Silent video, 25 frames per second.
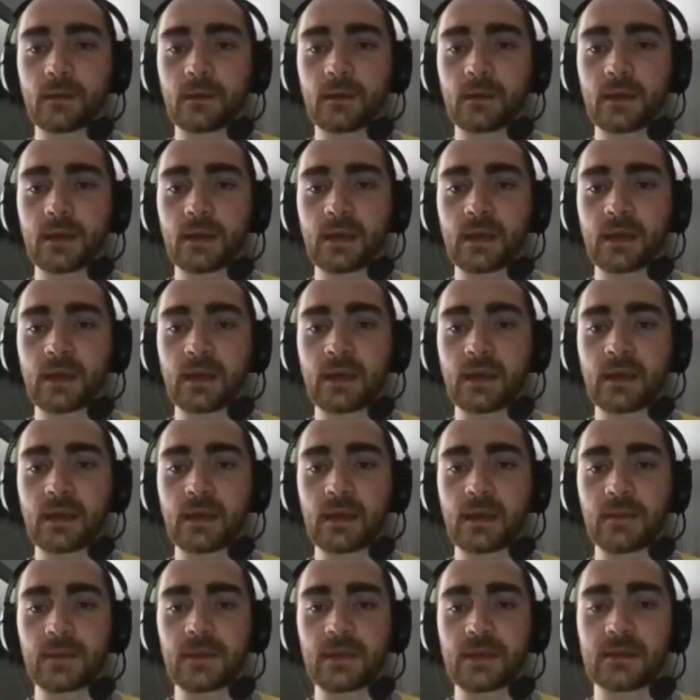And
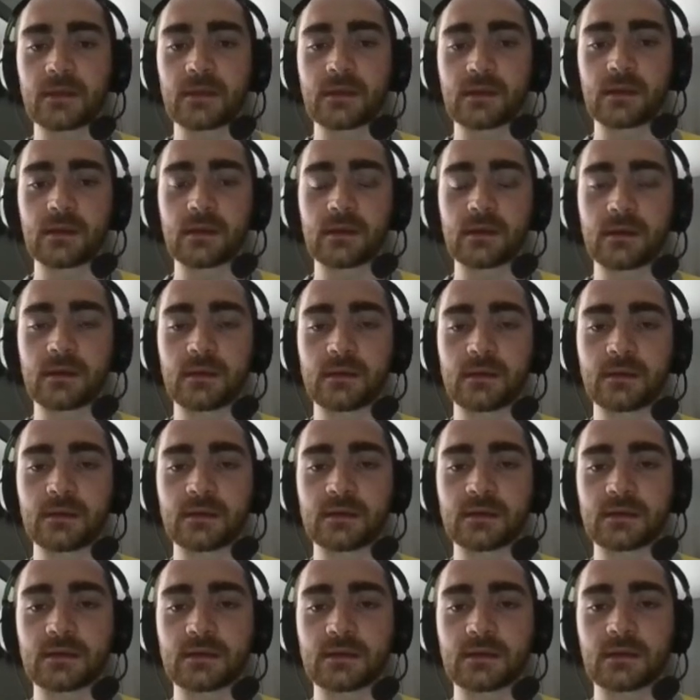I mean,
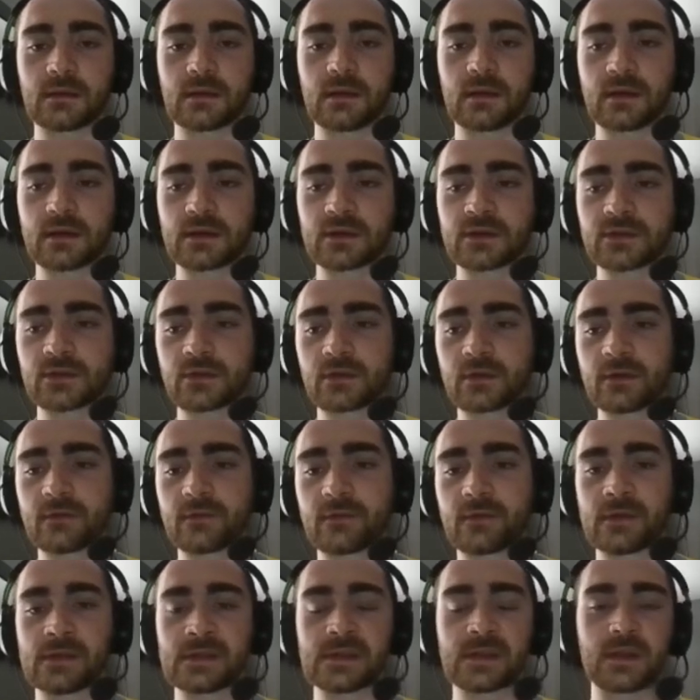the long and short of
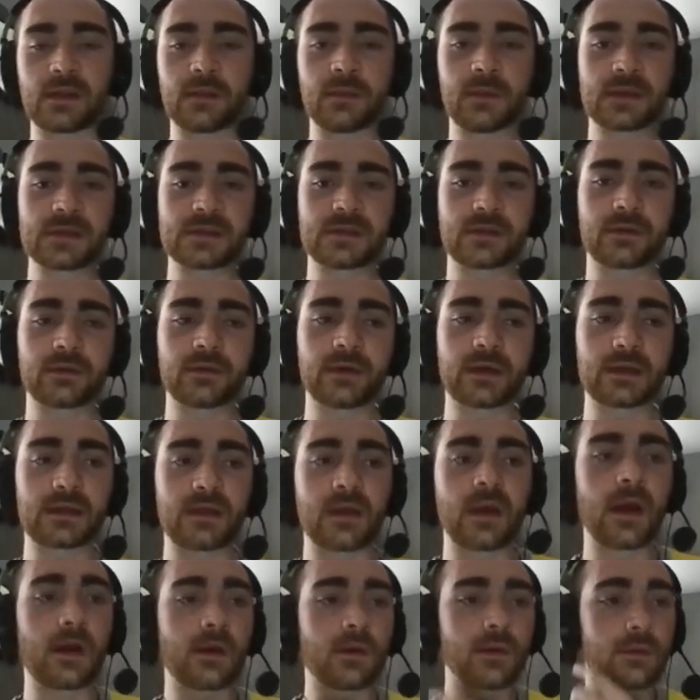it is that he makes a great
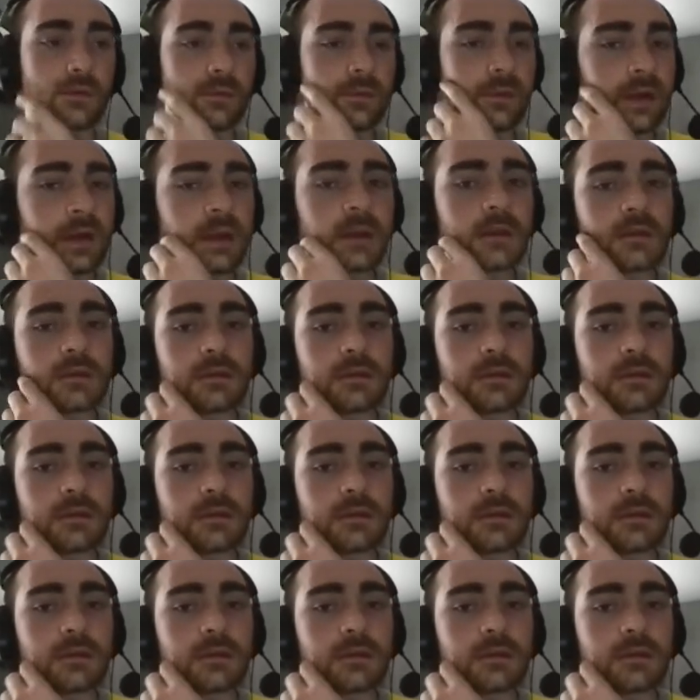tackle, right?